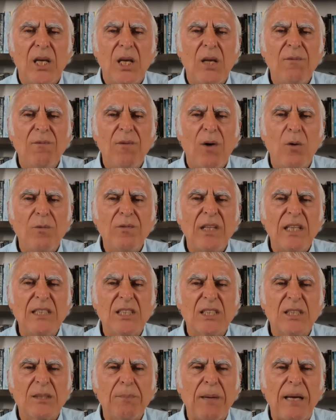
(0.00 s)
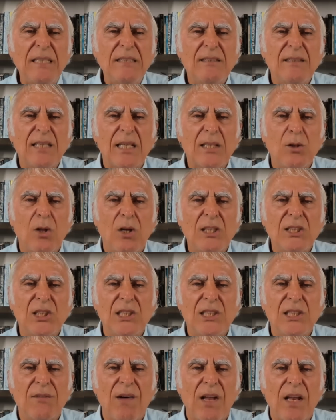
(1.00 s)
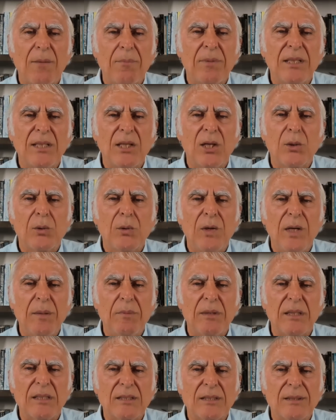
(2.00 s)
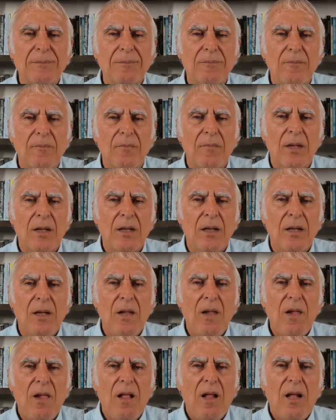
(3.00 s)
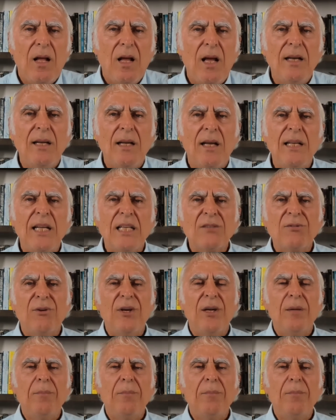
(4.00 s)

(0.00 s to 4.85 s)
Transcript: involved in space technology development agreements. And that's very